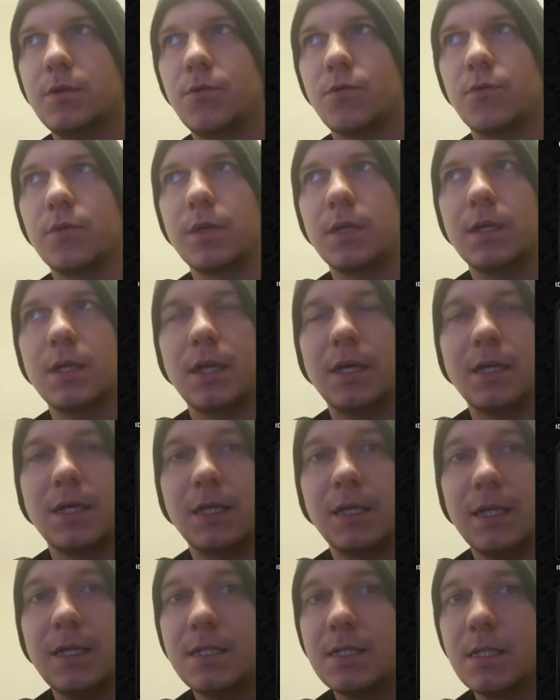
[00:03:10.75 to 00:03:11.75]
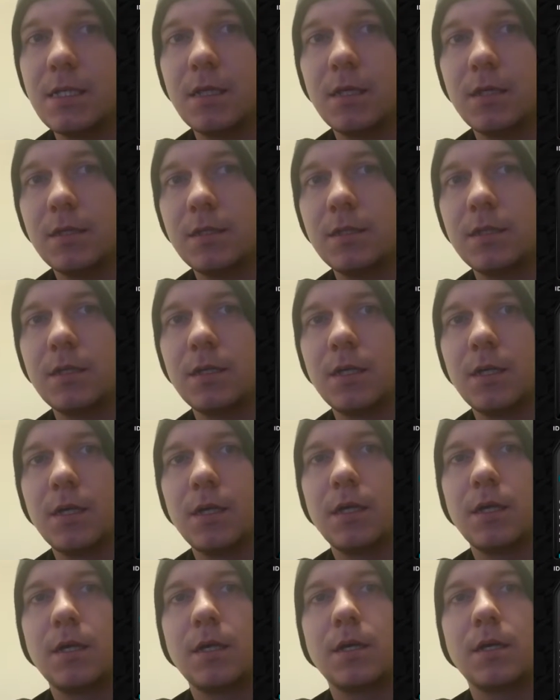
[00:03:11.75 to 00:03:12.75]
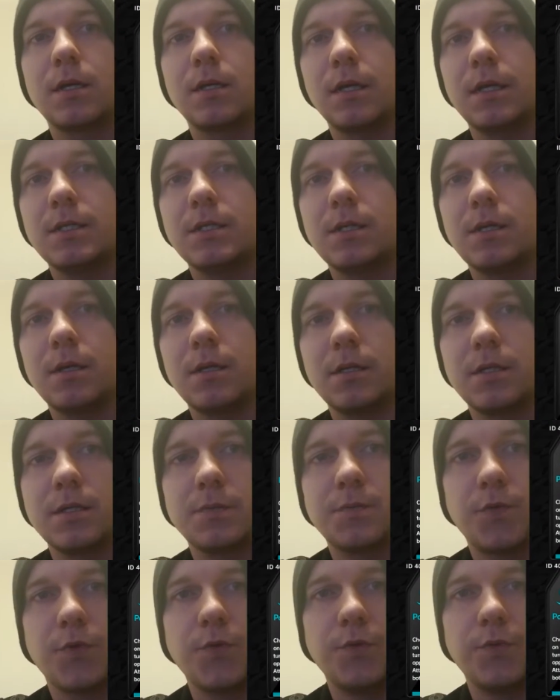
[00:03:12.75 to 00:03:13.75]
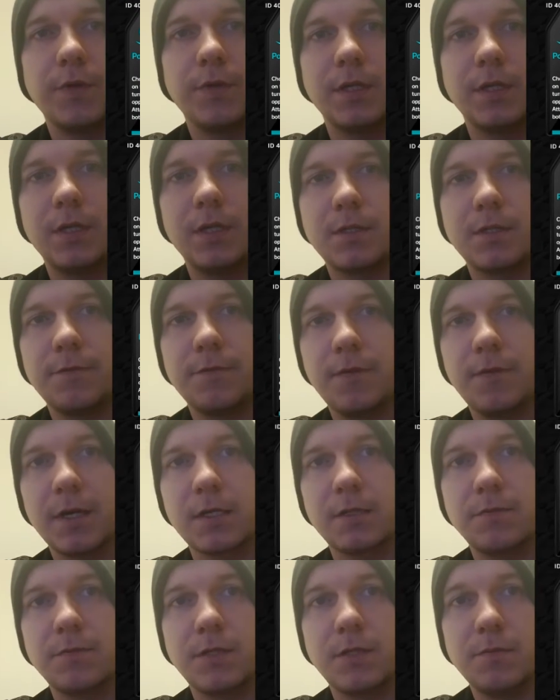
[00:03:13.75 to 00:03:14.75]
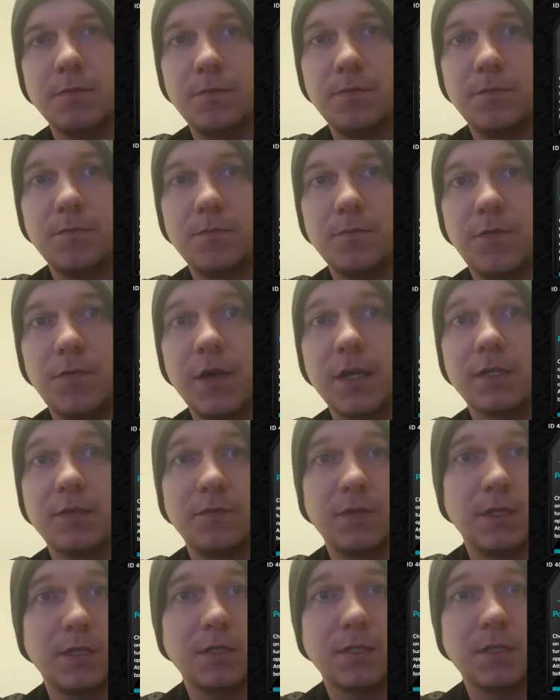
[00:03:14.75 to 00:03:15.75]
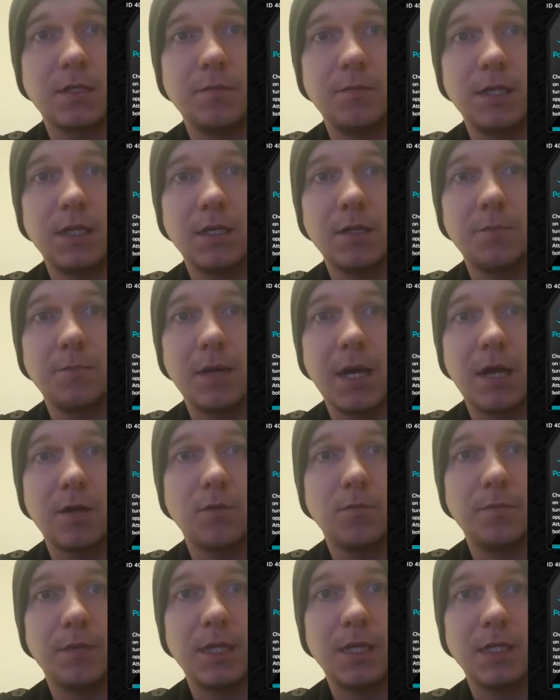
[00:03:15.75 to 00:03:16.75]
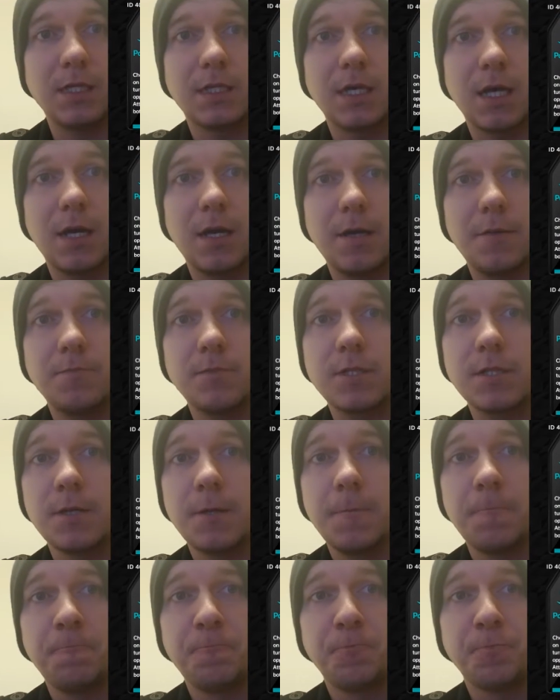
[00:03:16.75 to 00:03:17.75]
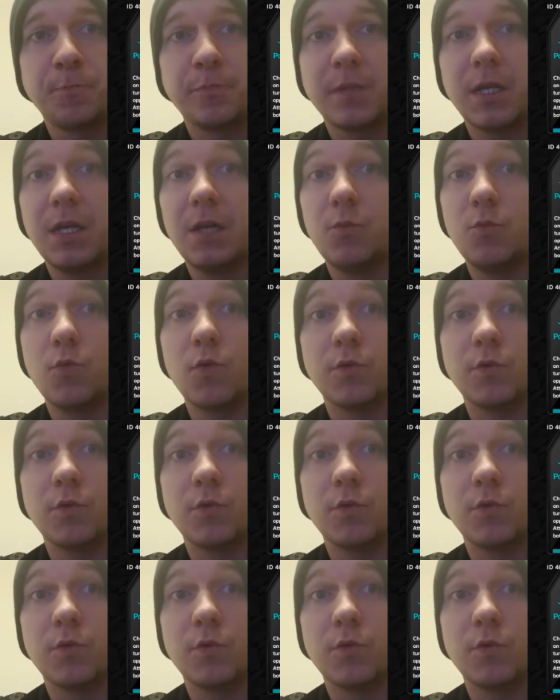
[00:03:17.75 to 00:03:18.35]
really like Glaceon. Glaceon has proven its effectiveness to me in battle many times. It will